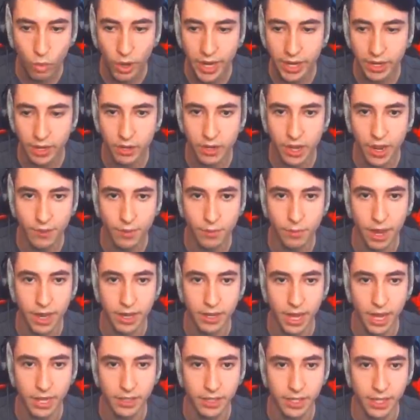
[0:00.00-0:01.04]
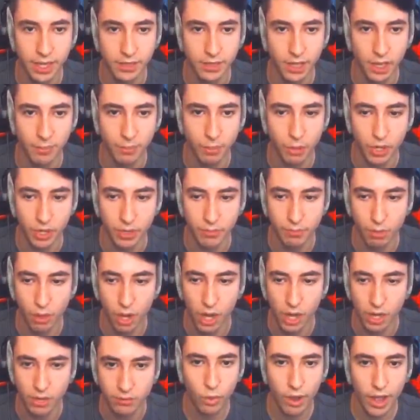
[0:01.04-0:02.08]
Wait, never mind. I did get teleported,
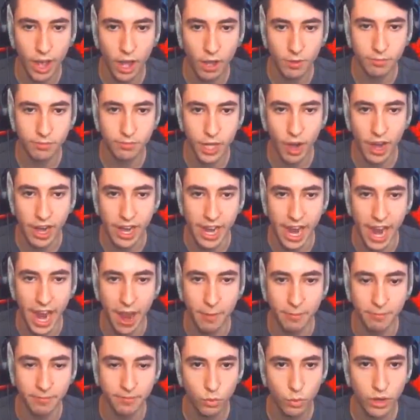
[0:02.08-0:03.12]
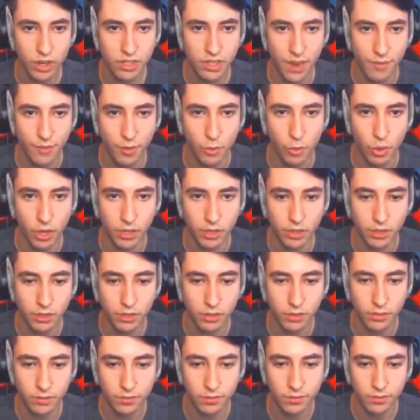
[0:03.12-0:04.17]
bruh. Well, here I am. Where is everyone?
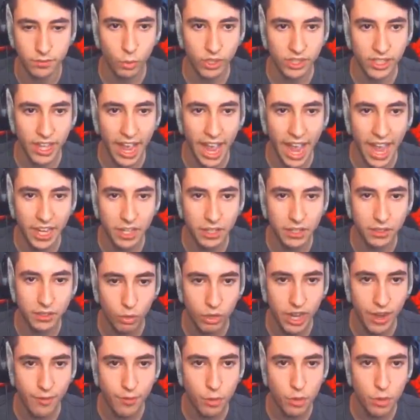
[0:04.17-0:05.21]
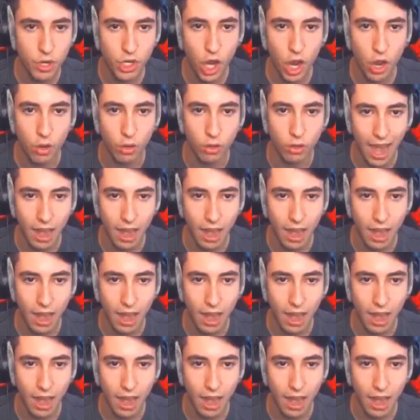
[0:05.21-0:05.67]
What the heck? Where did everyone go?